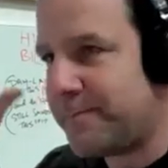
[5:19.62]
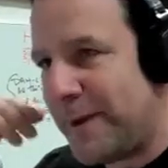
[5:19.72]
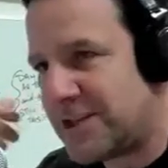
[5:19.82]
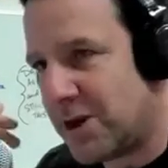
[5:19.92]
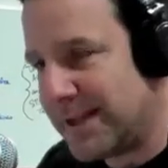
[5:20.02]

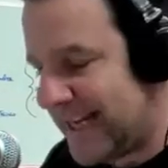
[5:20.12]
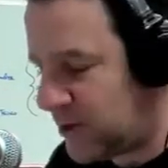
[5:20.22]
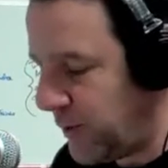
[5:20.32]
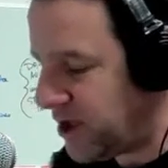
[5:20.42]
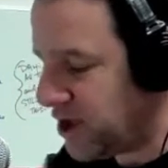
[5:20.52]
based on
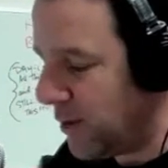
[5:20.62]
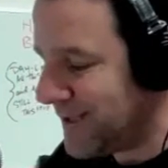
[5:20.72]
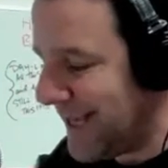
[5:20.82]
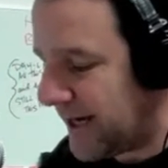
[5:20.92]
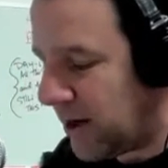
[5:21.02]
last week's show
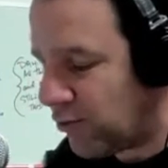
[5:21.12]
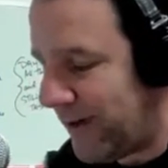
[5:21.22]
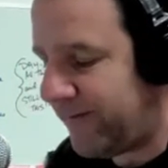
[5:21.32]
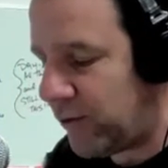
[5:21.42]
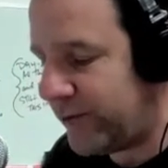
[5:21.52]
is that a
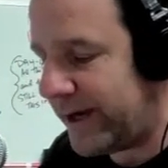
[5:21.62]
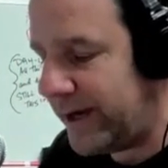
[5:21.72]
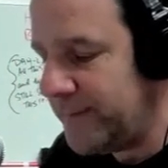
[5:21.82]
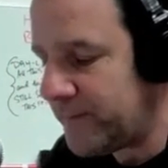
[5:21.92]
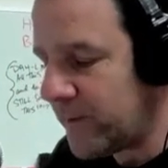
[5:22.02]
referee,